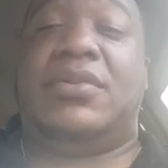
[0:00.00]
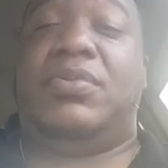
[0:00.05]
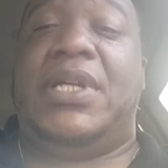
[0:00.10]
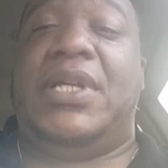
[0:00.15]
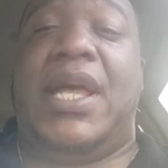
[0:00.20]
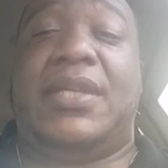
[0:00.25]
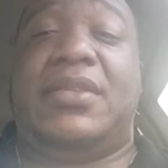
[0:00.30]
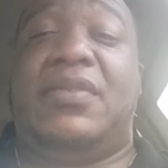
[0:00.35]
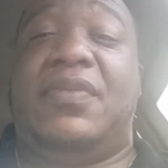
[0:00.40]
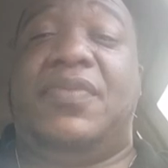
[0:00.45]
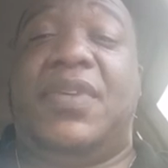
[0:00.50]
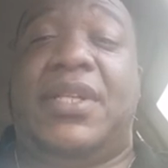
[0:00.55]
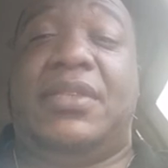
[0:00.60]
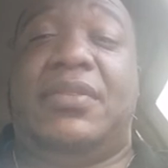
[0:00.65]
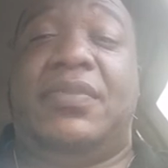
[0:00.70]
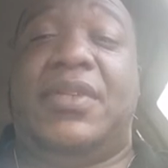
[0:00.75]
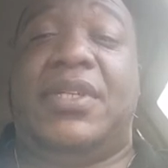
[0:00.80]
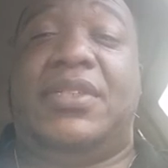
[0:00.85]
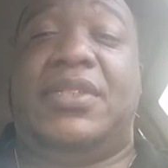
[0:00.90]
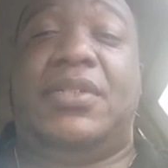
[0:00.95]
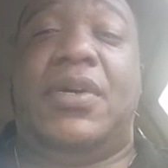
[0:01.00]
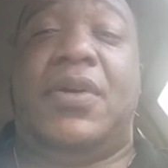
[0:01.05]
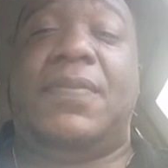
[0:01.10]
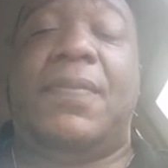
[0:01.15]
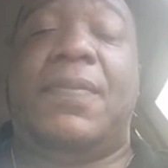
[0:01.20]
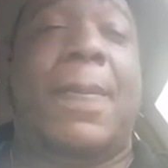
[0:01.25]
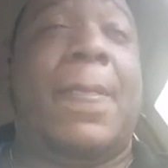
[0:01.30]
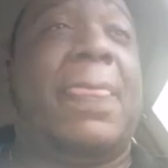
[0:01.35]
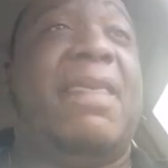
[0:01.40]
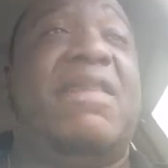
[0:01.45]
we got the victory. So
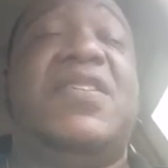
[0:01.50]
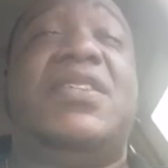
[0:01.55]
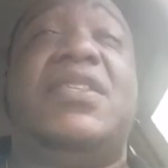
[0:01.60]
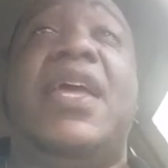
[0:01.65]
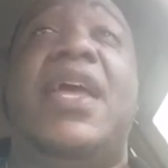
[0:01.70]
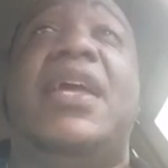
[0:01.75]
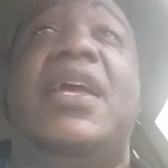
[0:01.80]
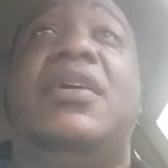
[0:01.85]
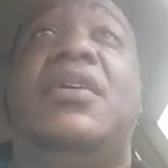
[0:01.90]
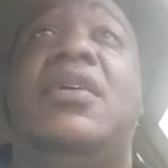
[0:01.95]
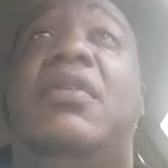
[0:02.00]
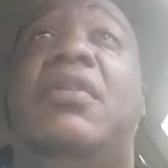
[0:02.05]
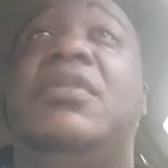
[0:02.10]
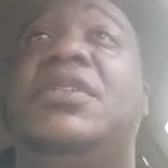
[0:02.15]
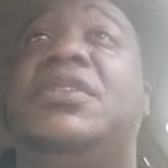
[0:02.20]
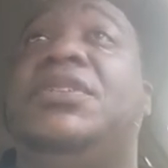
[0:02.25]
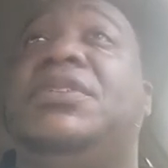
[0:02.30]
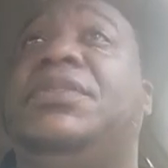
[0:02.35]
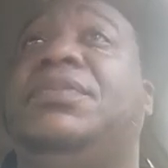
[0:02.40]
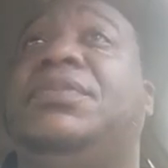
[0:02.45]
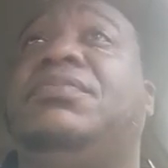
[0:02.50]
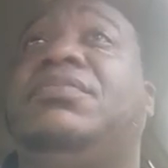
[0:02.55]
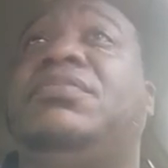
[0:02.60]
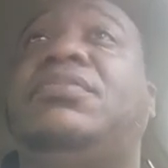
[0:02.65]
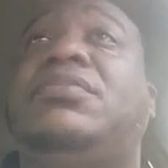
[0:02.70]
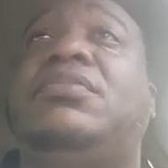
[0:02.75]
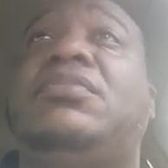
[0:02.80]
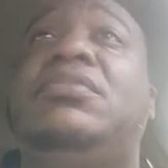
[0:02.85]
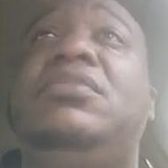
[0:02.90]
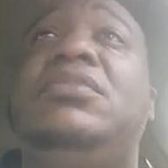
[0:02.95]
stay encouraged.
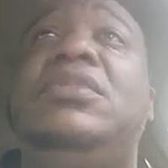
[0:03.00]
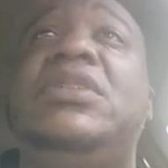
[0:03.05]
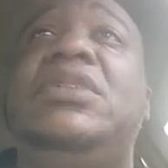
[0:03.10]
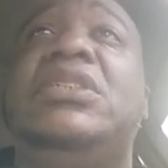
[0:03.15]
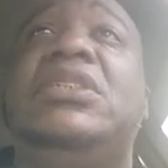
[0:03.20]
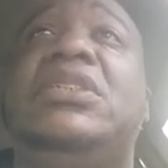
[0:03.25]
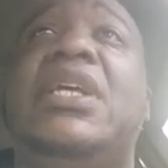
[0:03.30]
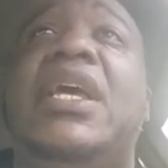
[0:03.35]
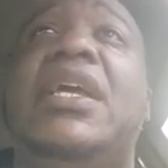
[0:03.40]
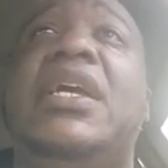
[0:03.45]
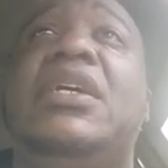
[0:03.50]
Stay